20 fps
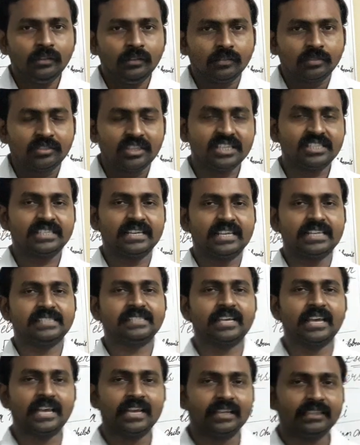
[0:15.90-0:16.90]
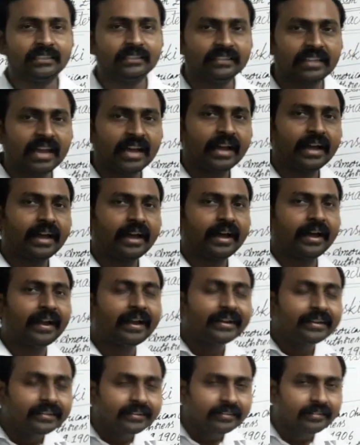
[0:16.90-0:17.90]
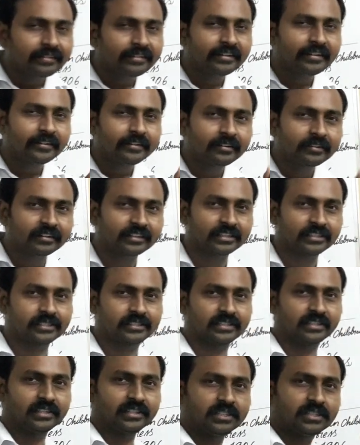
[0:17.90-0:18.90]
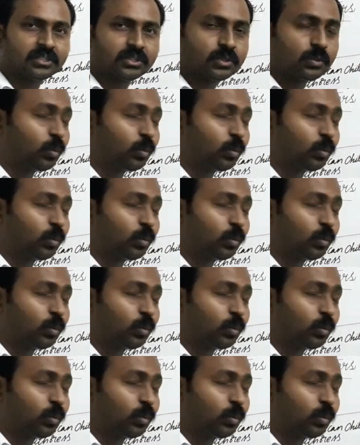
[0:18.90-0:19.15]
This lesson, the 100 dresses